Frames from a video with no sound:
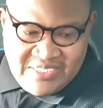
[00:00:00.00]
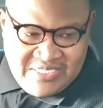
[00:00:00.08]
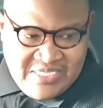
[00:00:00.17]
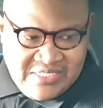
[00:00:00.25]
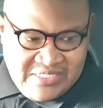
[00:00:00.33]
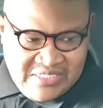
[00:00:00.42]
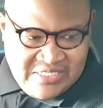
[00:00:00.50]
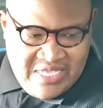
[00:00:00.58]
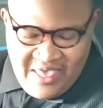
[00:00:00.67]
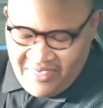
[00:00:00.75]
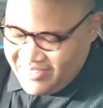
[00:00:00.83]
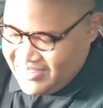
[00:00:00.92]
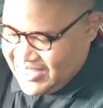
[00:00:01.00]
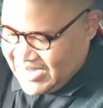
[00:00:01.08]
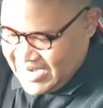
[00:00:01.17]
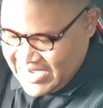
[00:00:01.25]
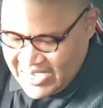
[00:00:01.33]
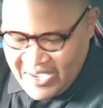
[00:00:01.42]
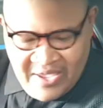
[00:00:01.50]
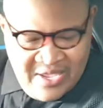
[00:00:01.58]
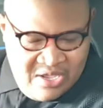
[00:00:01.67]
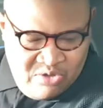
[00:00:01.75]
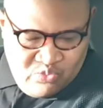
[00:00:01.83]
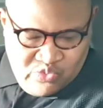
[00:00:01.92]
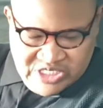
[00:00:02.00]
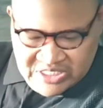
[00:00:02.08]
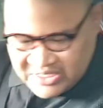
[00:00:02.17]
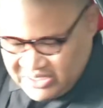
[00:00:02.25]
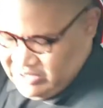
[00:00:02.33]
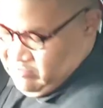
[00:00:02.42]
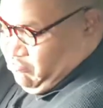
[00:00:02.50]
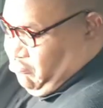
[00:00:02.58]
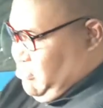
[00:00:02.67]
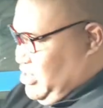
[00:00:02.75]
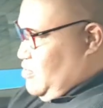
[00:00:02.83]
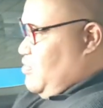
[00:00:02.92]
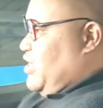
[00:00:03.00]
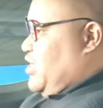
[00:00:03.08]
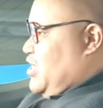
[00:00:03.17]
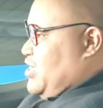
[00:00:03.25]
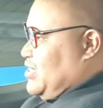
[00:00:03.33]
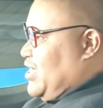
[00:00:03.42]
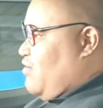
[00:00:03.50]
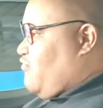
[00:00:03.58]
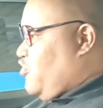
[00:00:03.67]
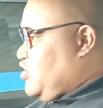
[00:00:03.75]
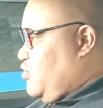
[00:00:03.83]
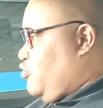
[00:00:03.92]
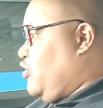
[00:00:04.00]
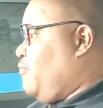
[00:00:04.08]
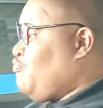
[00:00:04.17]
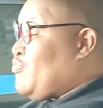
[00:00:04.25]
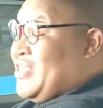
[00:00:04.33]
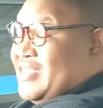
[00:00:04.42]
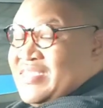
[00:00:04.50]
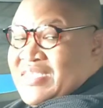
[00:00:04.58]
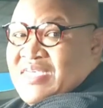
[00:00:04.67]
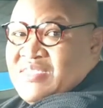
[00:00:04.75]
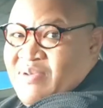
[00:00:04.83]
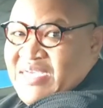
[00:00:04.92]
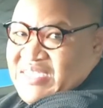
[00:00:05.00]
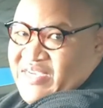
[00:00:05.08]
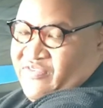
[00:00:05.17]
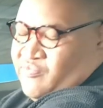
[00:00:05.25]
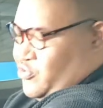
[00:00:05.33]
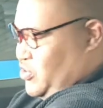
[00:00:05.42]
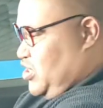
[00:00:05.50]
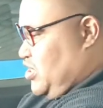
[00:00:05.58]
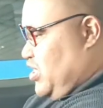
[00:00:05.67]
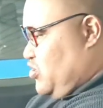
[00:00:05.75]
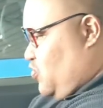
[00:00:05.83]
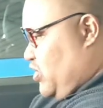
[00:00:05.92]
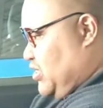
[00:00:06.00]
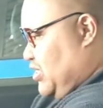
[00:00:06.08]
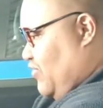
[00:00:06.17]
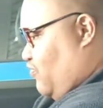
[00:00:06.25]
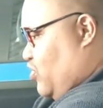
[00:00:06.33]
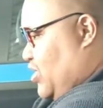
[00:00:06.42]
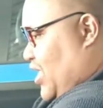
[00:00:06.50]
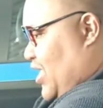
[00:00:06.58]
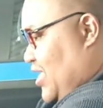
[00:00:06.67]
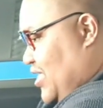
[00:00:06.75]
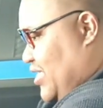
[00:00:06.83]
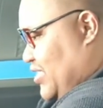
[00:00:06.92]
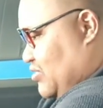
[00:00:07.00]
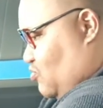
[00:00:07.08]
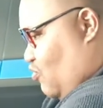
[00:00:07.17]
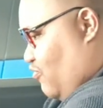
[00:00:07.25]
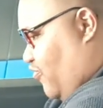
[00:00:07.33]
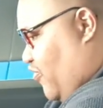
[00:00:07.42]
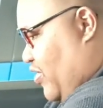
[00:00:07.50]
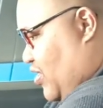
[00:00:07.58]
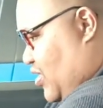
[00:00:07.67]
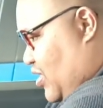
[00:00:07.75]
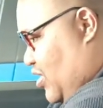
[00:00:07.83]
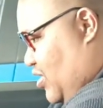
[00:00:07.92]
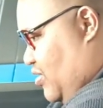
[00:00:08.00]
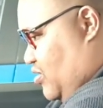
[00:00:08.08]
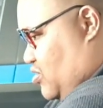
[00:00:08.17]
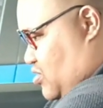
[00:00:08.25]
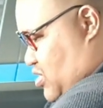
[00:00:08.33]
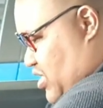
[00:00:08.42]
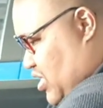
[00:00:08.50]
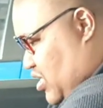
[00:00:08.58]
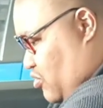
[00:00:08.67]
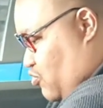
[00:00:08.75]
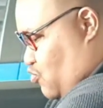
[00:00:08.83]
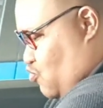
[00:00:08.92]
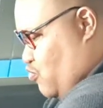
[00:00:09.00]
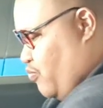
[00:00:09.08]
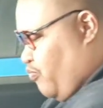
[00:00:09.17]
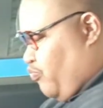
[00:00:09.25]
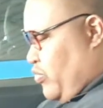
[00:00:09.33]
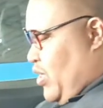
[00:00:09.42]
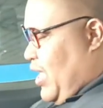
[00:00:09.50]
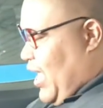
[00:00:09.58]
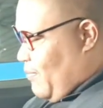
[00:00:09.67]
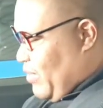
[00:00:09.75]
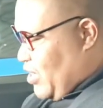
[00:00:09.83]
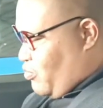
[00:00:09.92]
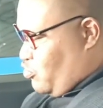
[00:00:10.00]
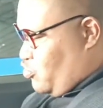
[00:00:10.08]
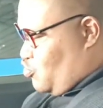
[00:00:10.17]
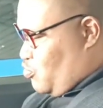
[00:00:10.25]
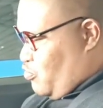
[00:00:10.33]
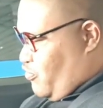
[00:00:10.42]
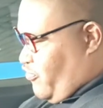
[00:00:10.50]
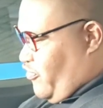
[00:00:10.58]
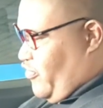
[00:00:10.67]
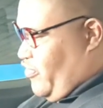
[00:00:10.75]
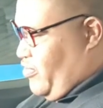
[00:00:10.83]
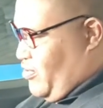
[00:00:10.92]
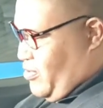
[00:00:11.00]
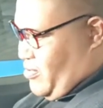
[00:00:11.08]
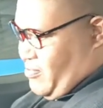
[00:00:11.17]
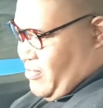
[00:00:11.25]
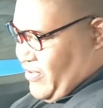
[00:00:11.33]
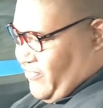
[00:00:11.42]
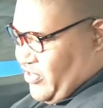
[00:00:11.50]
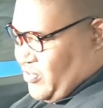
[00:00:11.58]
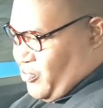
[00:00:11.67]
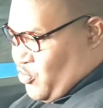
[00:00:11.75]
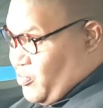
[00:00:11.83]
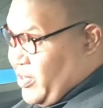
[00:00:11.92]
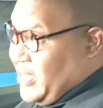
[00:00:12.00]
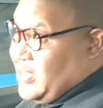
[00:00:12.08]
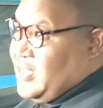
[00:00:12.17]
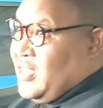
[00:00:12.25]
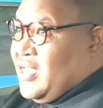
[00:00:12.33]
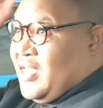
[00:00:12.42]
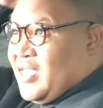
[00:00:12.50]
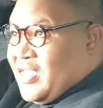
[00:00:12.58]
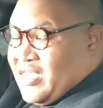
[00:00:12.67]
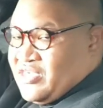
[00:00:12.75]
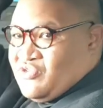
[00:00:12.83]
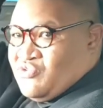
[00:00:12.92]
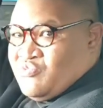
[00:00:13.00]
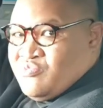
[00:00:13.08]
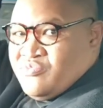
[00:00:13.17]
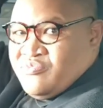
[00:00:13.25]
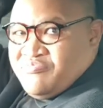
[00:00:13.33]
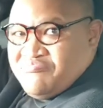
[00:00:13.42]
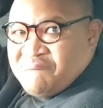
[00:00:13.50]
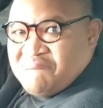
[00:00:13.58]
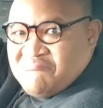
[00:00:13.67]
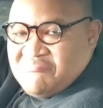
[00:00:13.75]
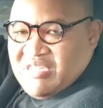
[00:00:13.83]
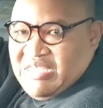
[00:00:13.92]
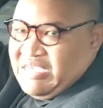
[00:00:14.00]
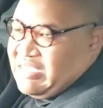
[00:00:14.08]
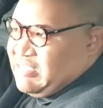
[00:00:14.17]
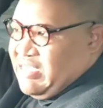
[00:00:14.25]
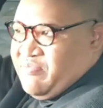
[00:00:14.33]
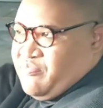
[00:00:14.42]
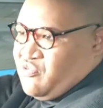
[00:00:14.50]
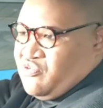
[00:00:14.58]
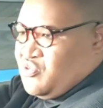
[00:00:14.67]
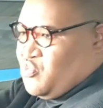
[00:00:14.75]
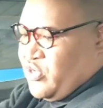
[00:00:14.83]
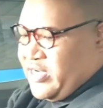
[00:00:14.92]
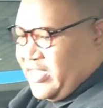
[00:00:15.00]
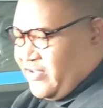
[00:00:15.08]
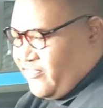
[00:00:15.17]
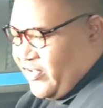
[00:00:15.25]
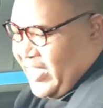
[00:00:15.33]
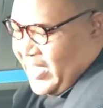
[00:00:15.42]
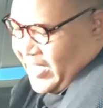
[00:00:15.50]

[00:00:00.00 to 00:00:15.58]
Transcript: that can sit 3, which is seemingly is comfortable. This is my driving position. As you can see, I've got acres of leg room. I'm able to move my feet properly. Headroom, I think, is ample. You won't have